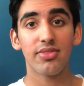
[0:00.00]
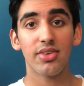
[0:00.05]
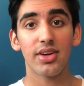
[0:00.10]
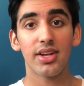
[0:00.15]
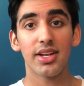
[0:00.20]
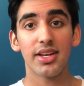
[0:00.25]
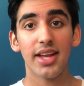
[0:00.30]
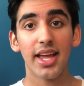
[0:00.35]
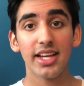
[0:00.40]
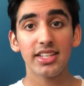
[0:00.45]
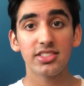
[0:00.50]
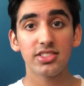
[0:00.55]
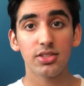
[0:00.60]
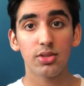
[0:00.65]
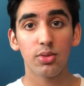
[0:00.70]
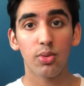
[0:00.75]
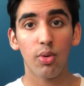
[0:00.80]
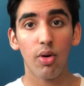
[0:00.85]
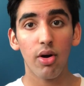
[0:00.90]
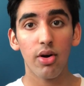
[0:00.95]
for the next
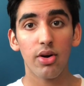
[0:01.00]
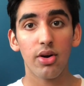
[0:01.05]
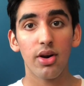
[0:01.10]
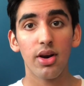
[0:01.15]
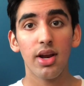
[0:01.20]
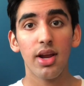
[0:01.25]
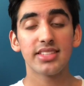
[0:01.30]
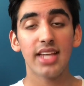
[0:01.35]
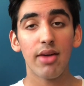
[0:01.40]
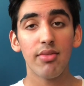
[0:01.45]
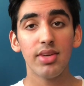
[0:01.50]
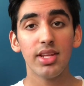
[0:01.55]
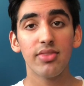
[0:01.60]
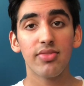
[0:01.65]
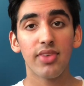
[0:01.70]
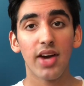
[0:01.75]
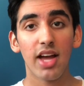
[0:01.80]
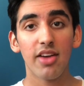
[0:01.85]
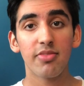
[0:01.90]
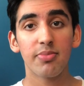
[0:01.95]
quarter,
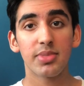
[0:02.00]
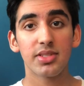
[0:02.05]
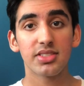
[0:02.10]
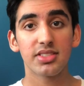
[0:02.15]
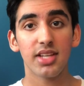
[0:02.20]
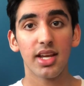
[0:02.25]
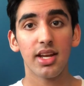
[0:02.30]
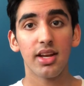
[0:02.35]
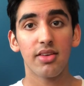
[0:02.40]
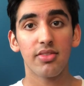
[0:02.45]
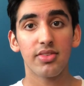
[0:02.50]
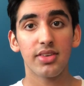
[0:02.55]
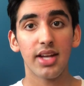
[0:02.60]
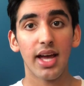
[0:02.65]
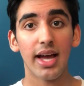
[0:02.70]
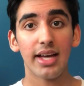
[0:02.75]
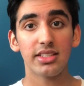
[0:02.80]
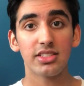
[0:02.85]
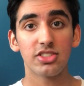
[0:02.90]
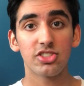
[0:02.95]
75% of
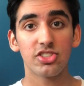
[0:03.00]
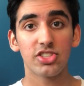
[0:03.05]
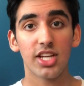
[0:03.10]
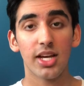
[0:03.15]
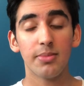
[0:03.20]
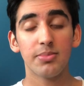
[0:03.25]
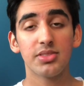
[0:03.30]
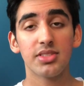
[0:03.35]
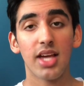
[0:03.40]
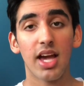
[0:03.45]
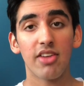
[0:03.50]
NAT's ships